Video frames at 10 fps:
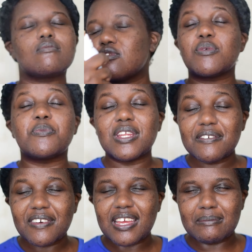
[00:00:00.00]
To pretty
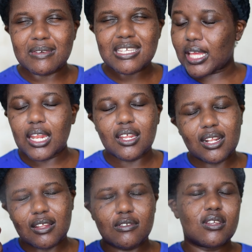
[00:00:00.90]
fine mist, again, it
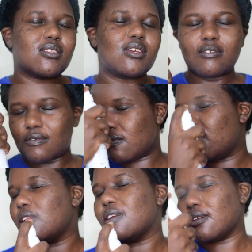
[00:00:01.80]
leaves your skin
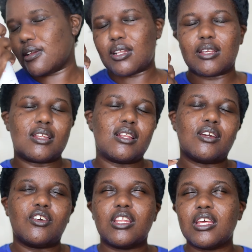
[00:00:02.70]
feeling really good.